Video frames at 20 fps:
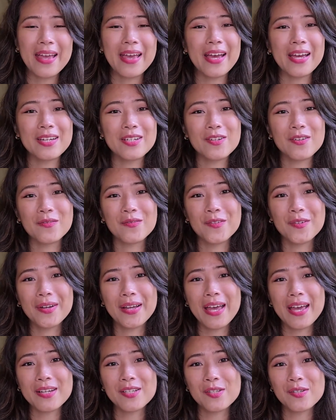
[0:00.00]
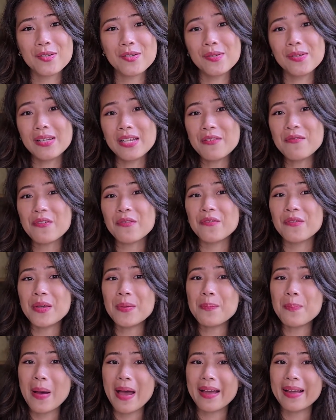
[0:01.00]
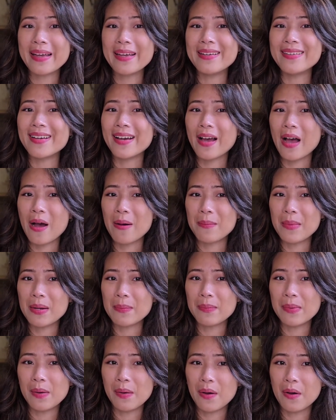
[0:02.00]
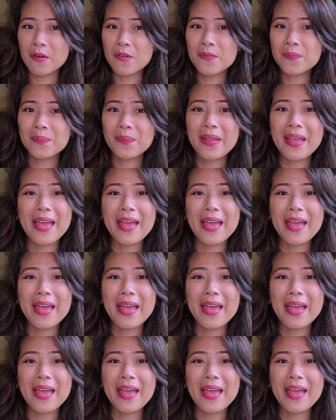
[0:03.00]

And don't forget to leave a feedback in the comment below.